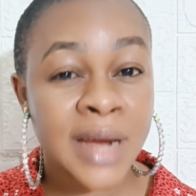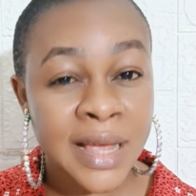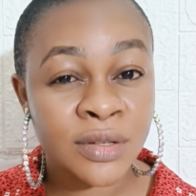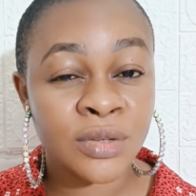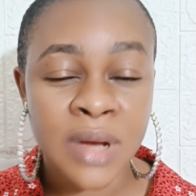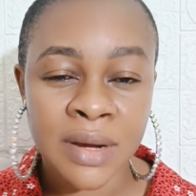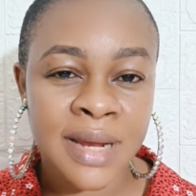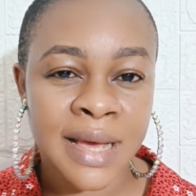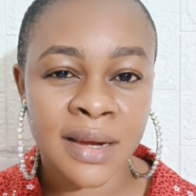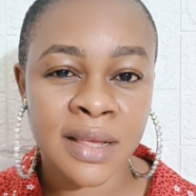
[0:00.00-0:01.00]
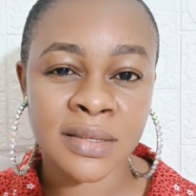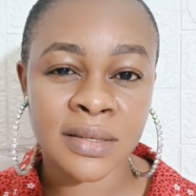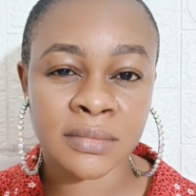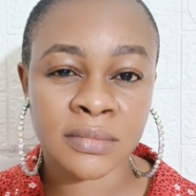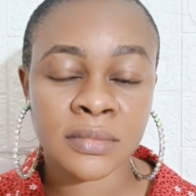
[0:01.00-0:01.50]
try to do another
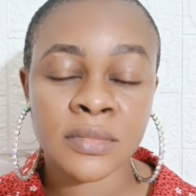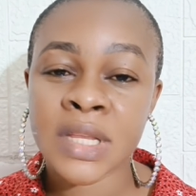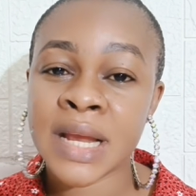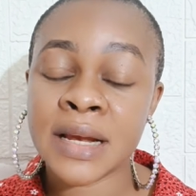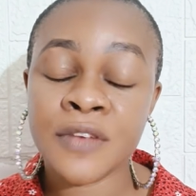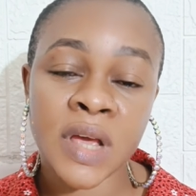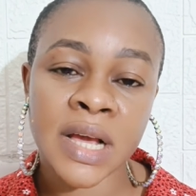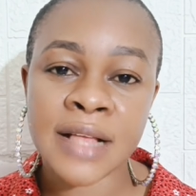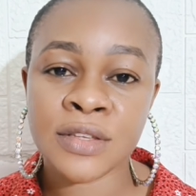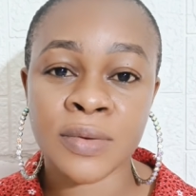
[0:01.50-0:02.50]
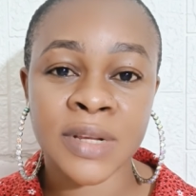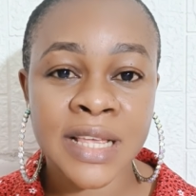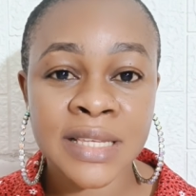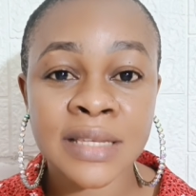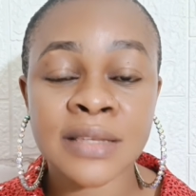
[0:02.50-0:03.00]
cleansing. There are different kinds of
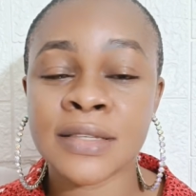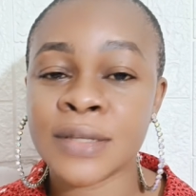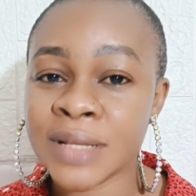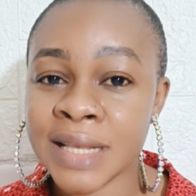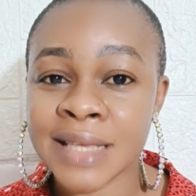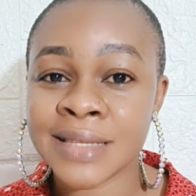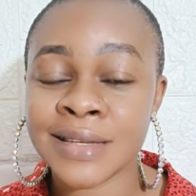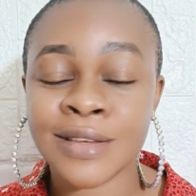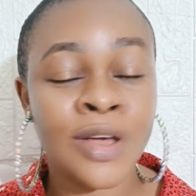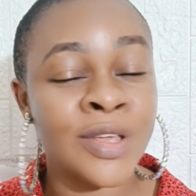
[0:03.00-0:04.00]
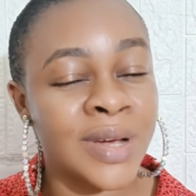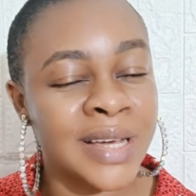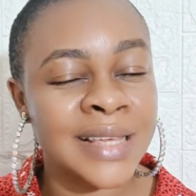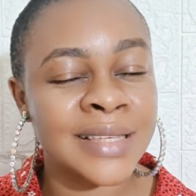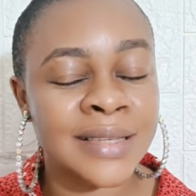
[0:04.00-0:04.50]
cleansing: salt cleansing,
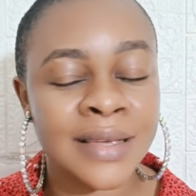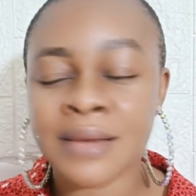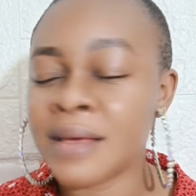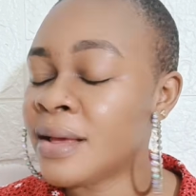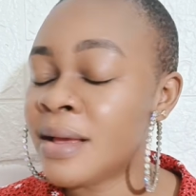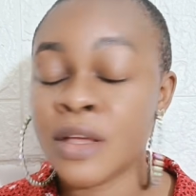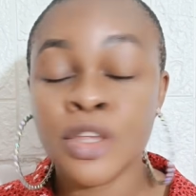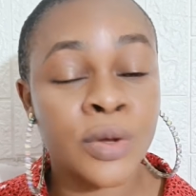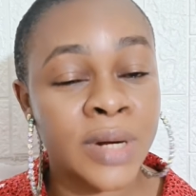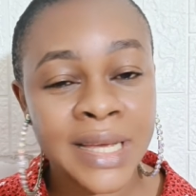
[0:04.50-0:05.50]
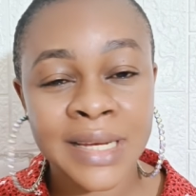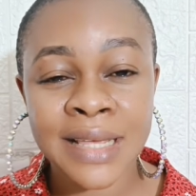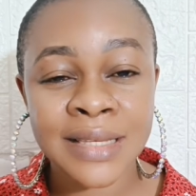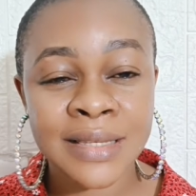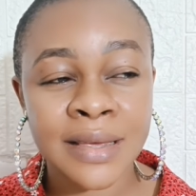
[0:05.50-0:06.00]
onion cleansing, urine
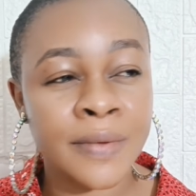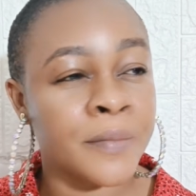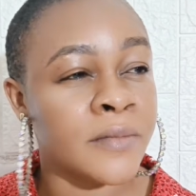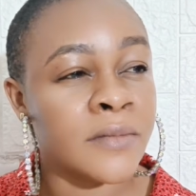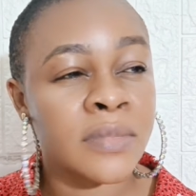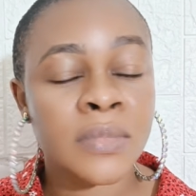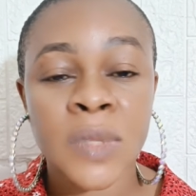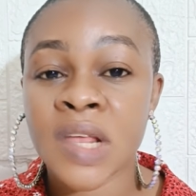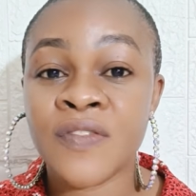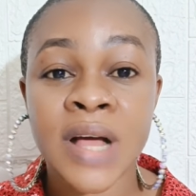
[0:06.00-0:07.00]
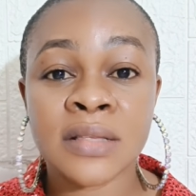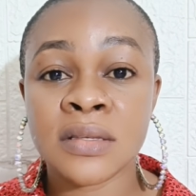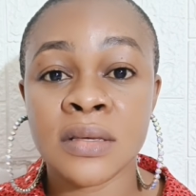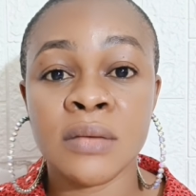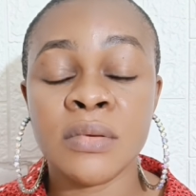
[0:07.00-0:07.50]
cleansing, in
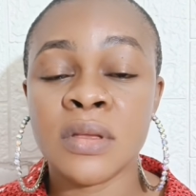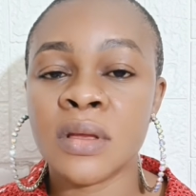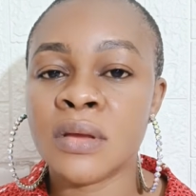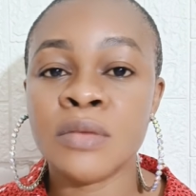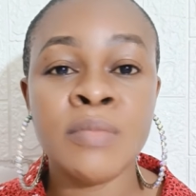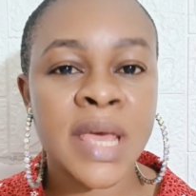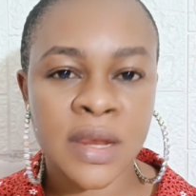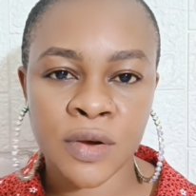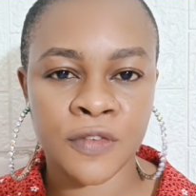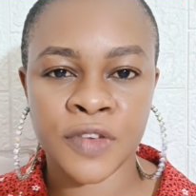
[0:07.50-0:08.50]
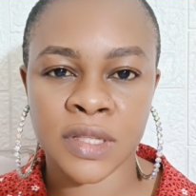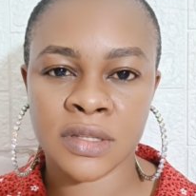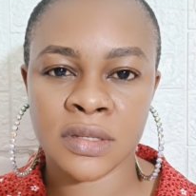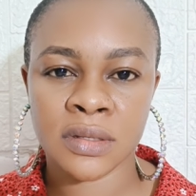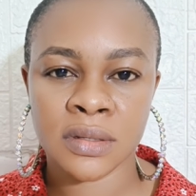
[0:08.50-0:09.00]
fact many of
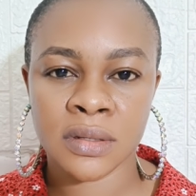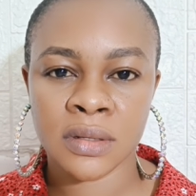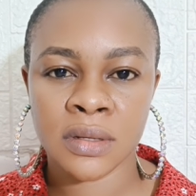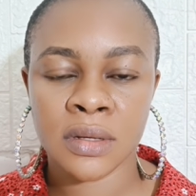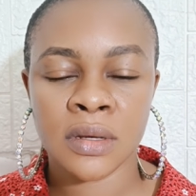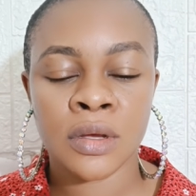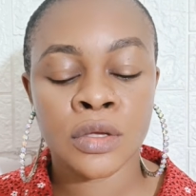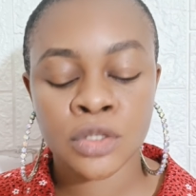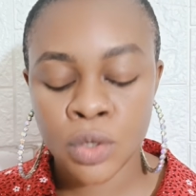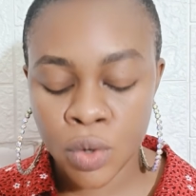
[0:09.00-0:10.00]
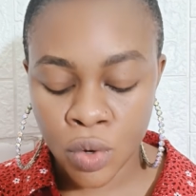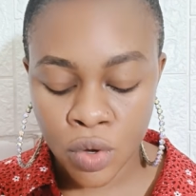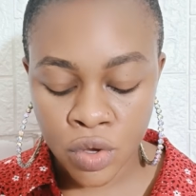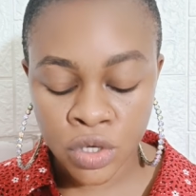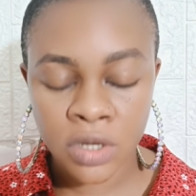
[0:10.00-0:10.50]
it. So
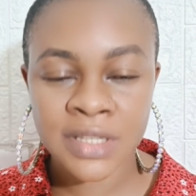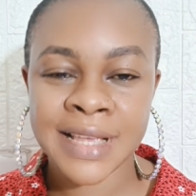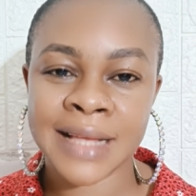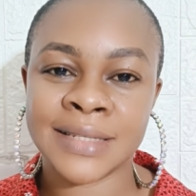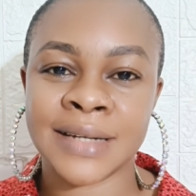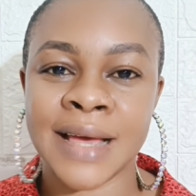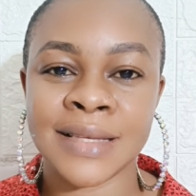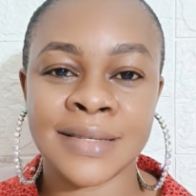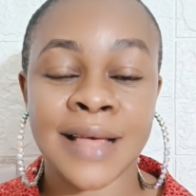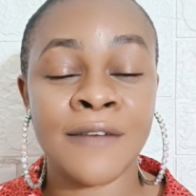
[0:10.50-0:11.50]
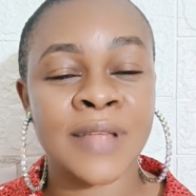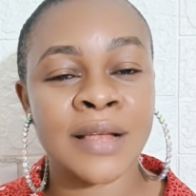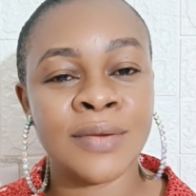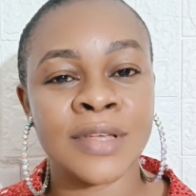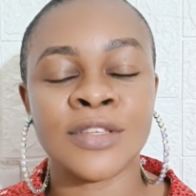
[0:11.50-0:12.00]
just get rice
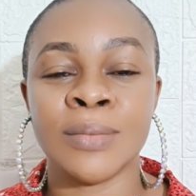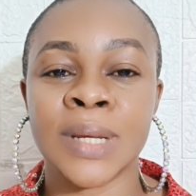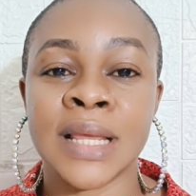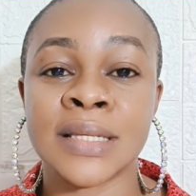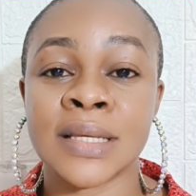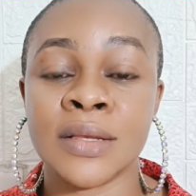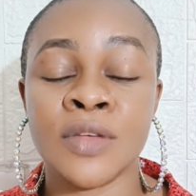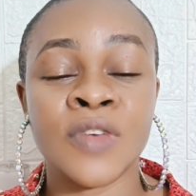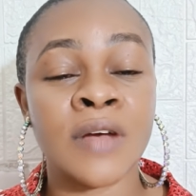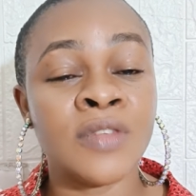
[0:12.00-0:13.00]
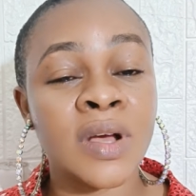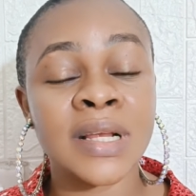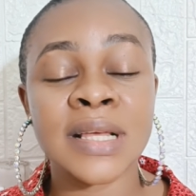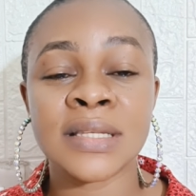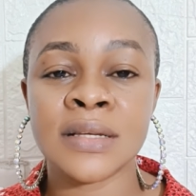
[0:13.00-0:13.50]
after doing some cleansing. If you have
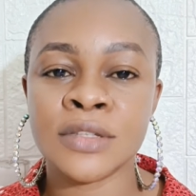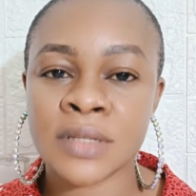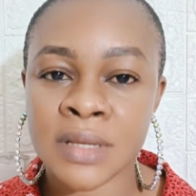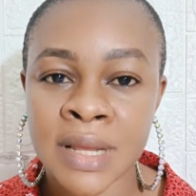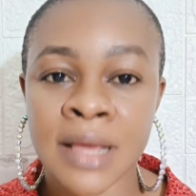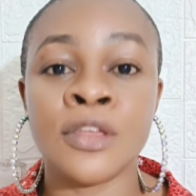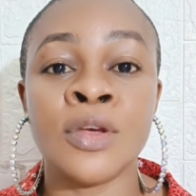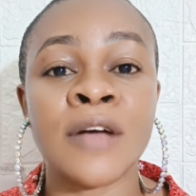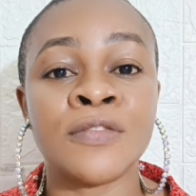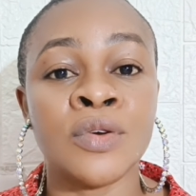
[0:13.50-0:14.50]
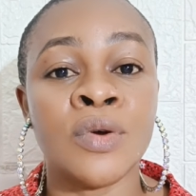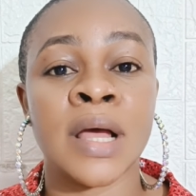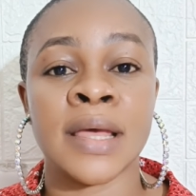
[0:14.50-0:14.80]
done cleansing, then you have to go